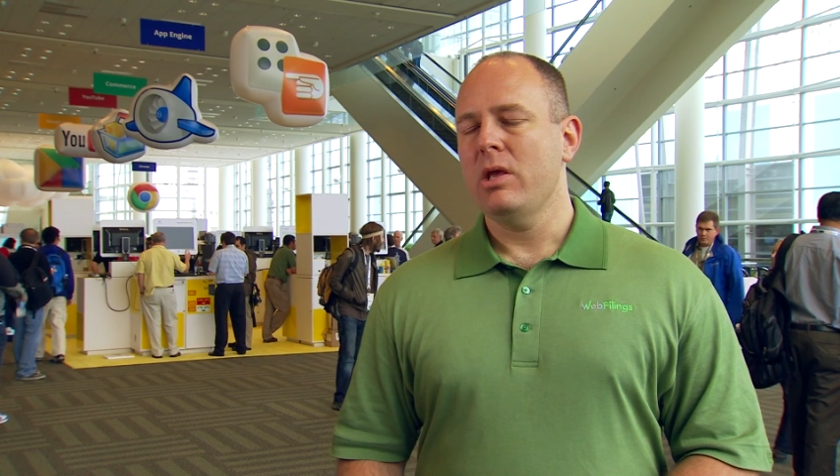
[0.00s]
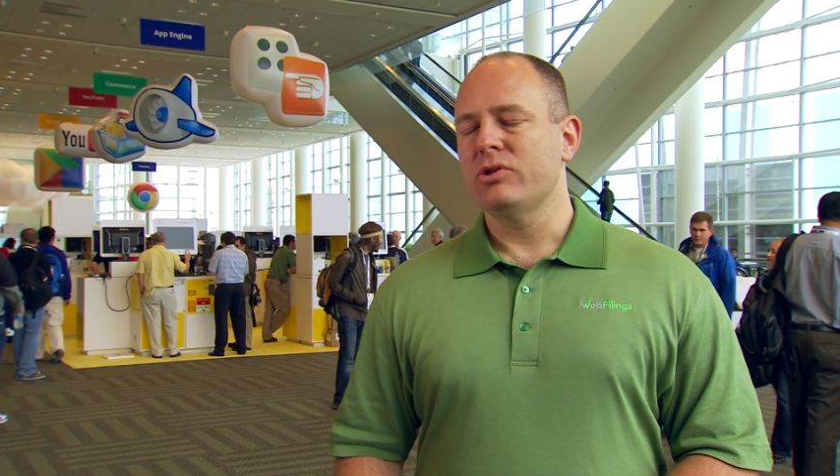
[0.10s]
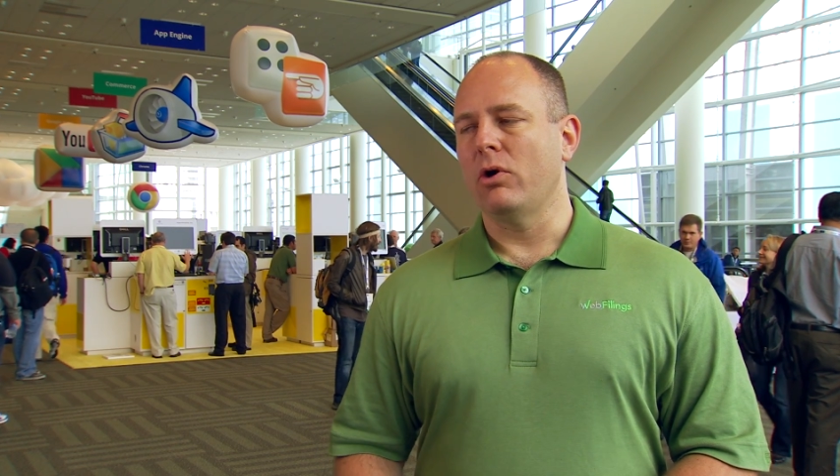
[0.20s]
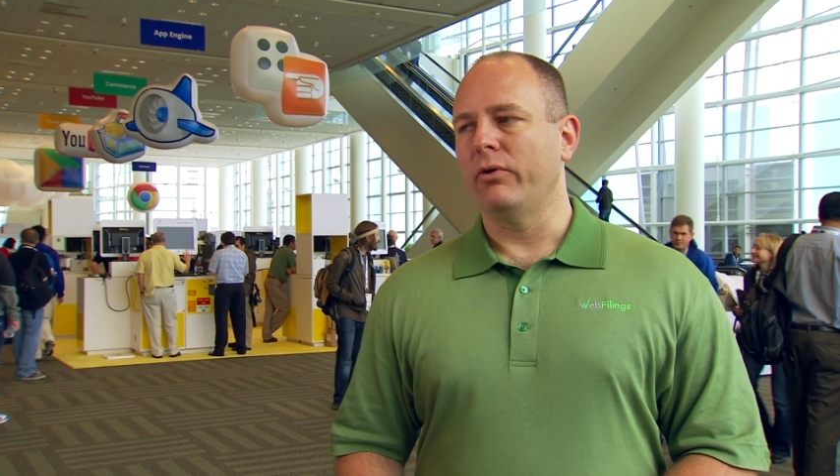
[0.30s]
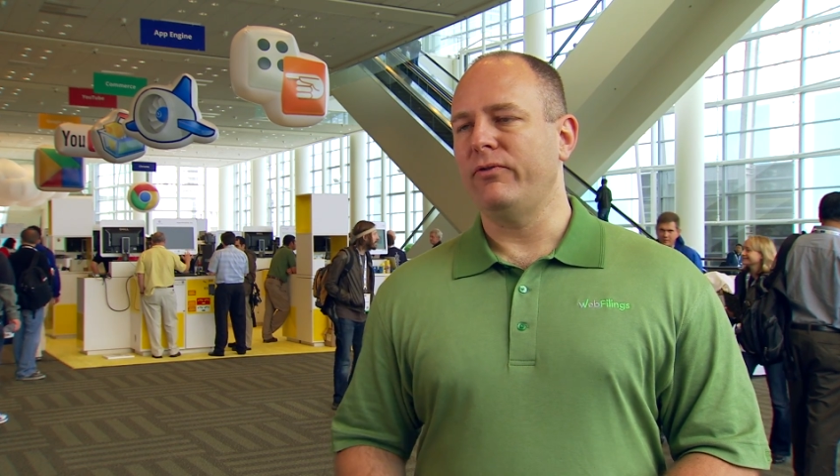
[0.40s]

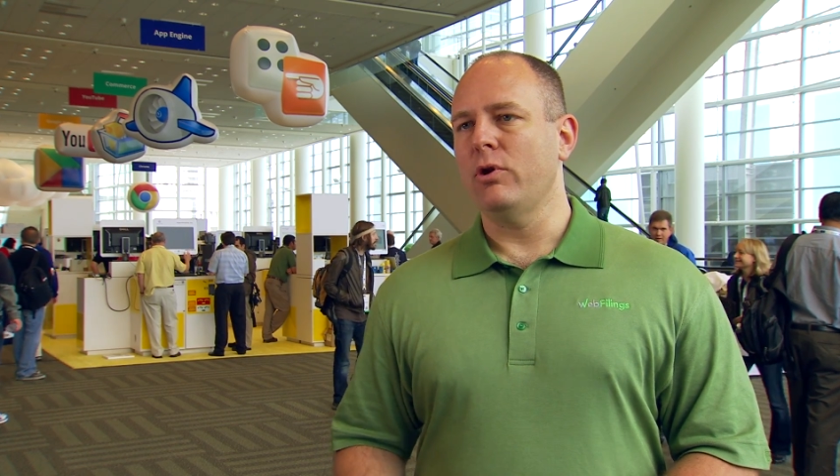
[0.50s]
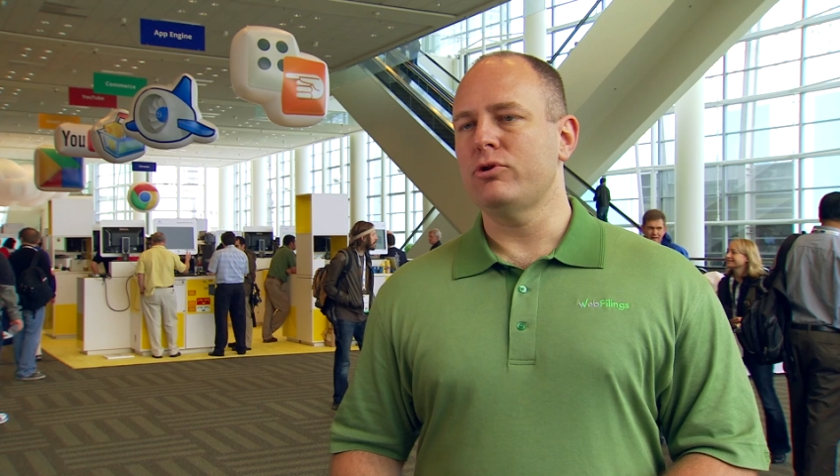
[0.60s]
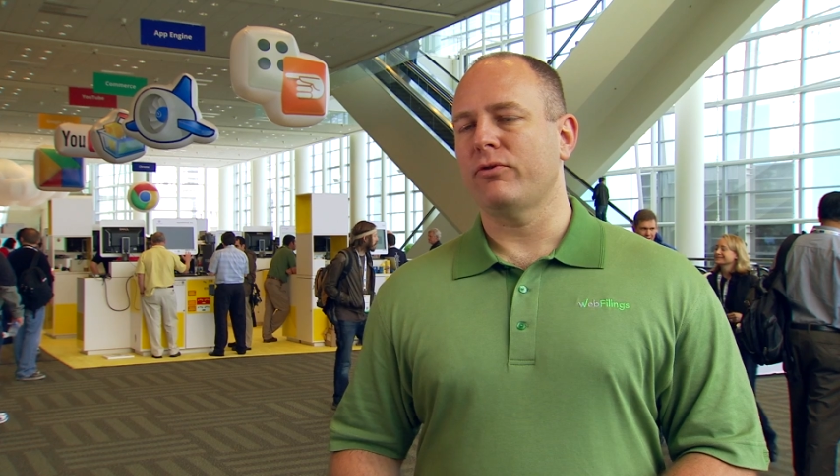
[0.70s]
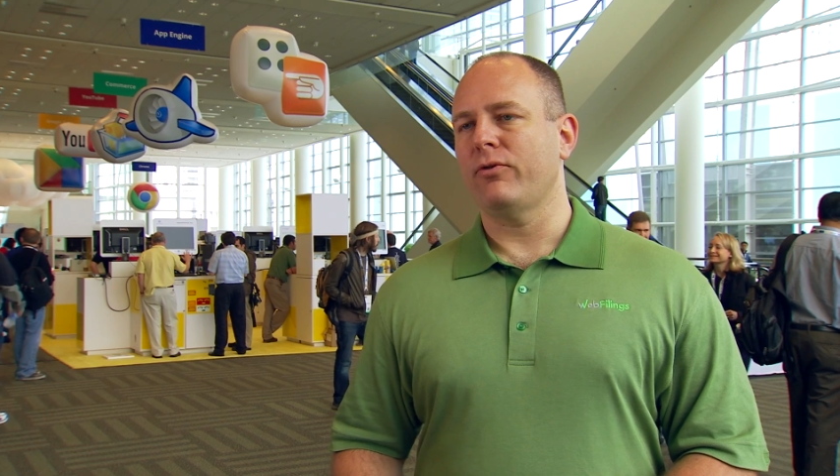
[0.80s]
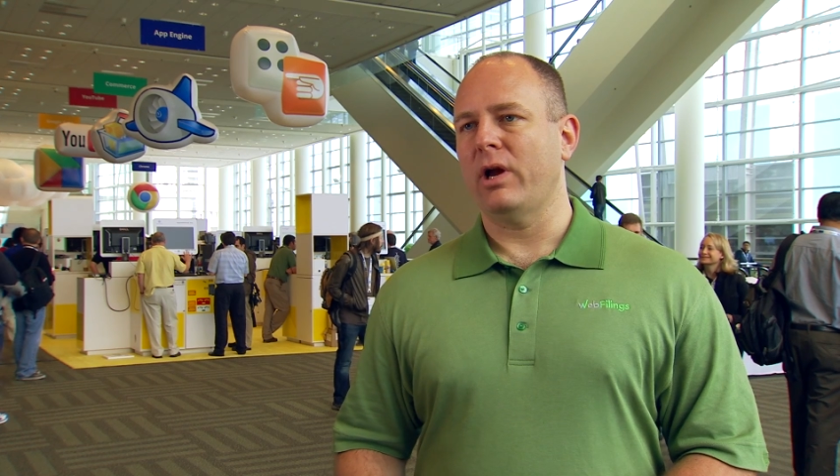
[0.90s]
So the
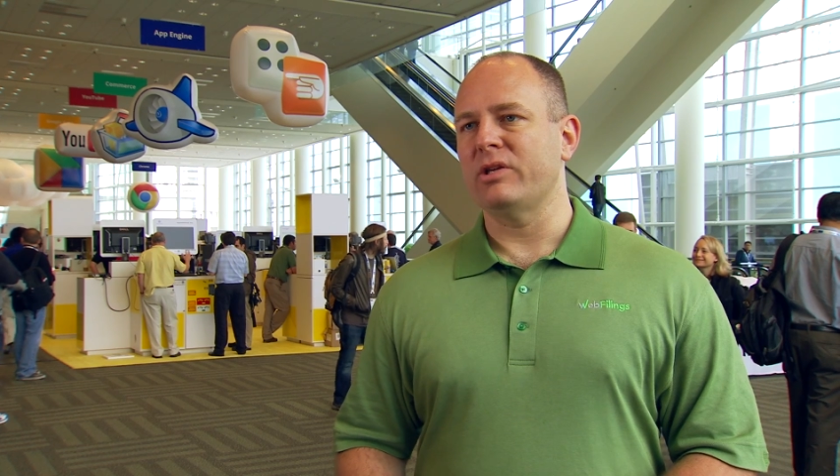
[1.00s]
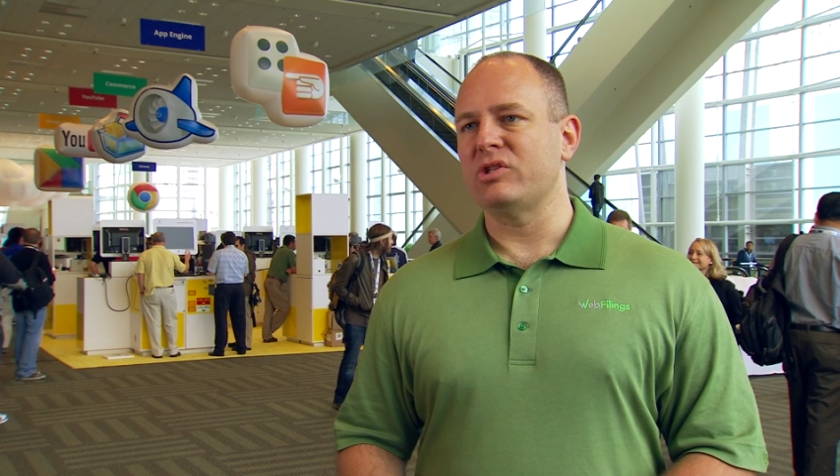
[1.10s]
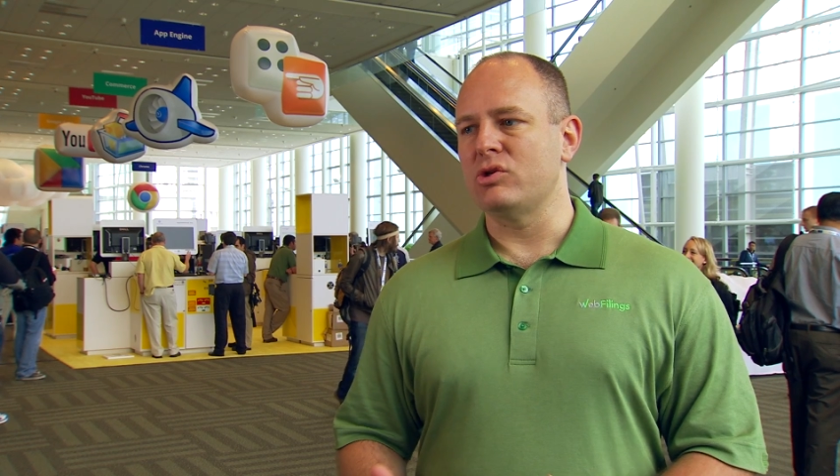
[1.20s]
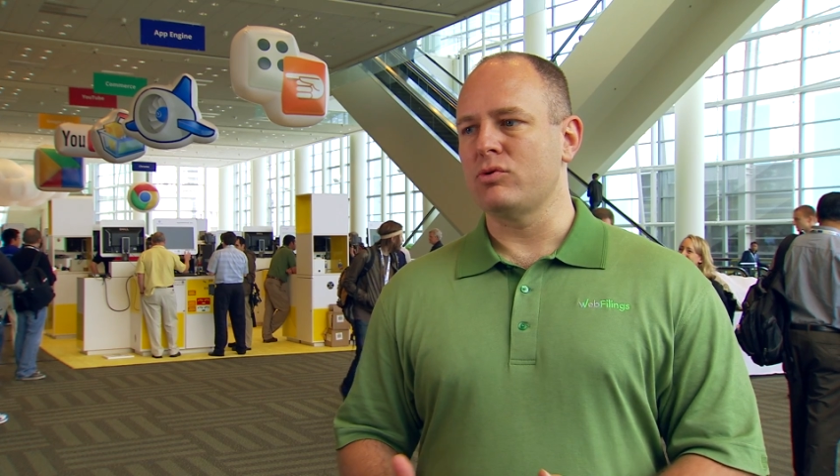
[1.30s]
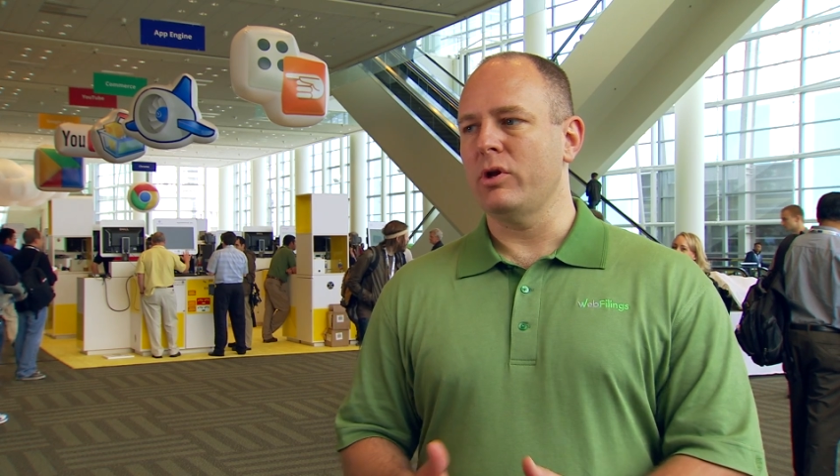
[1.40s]
future for us
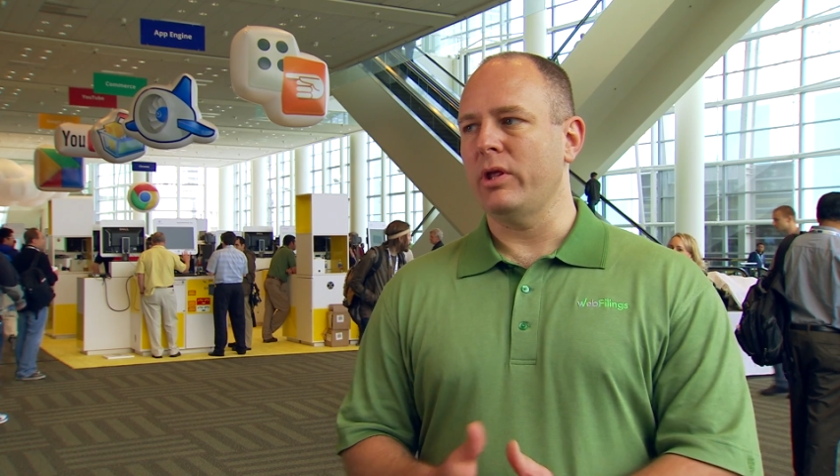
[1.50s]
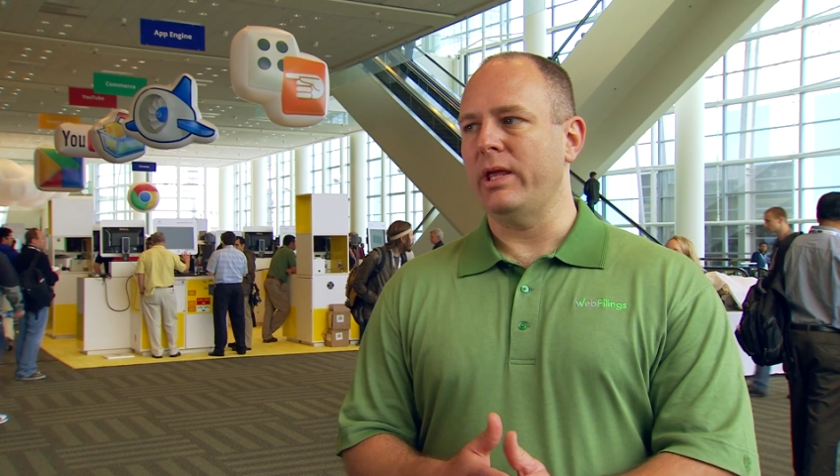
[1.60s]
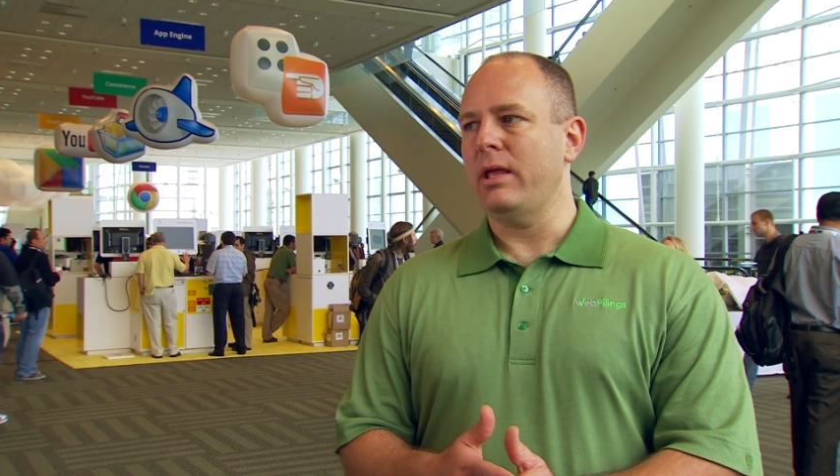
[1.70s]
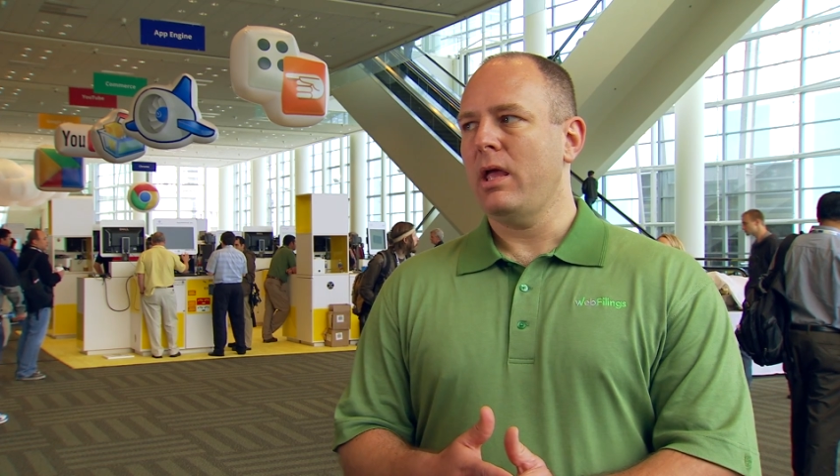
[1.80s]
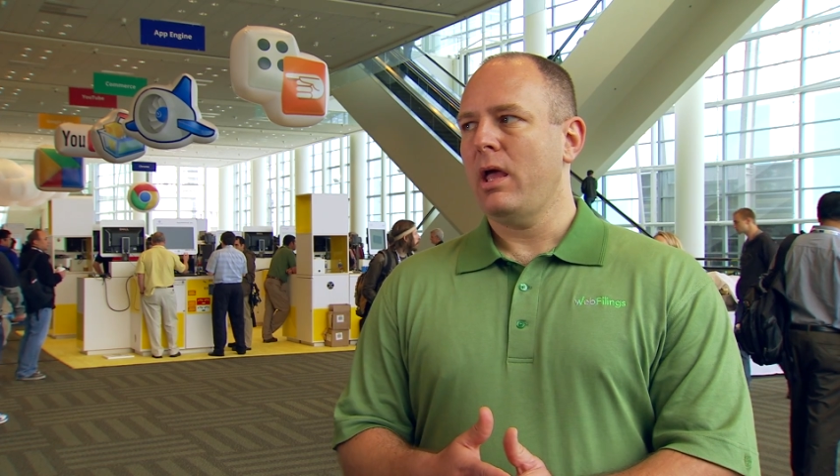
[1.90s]
is really